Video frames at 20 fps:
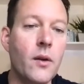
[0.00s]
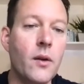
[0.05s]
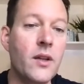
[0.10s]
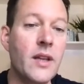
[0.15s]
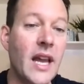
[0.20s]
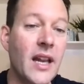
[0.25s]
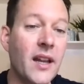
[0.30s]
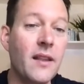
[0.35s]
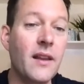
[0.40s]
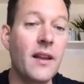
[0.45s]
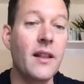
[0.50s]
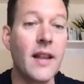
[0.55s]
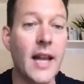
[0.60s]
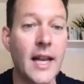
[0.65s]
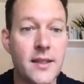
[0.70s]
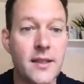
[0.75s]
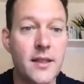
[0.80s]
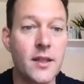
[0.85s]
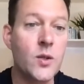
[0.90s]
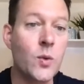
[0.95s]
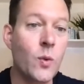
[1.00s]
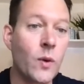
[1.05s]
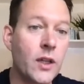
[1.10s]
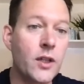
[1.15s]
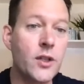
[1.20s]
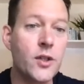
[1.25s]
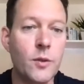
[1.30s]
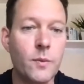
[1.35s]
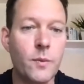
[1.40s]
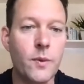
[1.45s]
anything less than
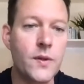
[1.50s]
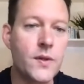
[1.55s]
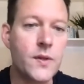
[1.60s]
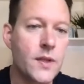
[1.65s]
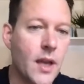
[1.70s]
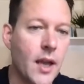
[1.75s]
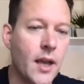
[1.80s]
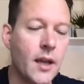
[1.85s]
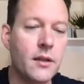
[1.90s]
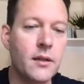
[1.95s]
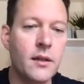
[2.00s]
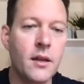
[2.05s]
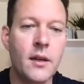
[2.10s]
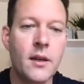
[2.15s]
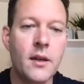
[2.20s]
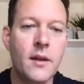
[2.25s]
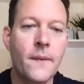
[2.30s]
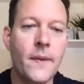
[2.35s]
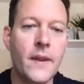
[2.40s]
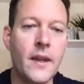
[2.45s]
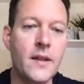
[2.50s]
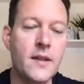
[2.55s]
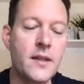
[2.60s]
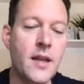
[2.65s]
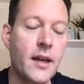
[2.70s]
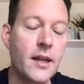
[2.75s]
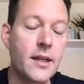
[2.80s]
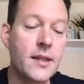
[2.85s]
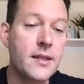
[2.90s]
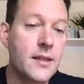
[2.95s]
22% is
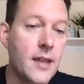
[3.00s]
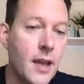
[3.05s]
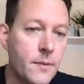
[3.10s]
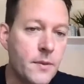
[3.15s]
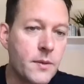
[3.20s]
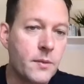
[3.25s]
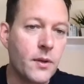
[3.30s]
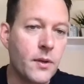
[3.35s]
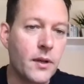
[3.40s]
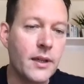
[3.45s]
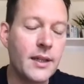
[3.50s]
not acceptable.